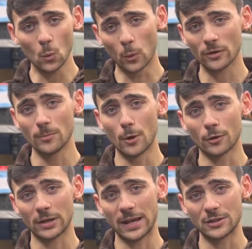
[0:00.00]
where the
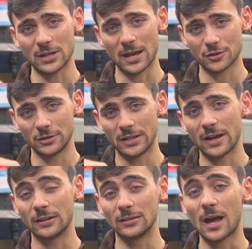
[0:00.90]
motor cage actually
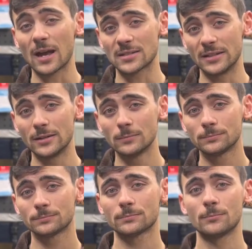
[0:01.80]
kind of locks in,
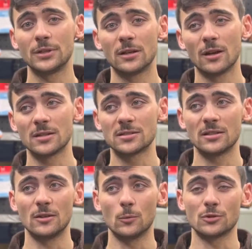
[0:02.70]
because
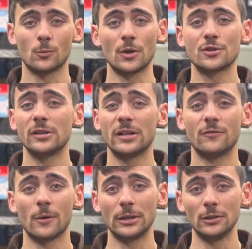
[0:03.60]
it was originally a
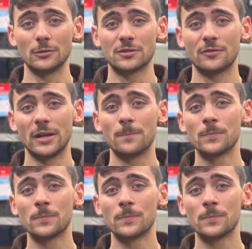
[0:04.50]
very loose fit,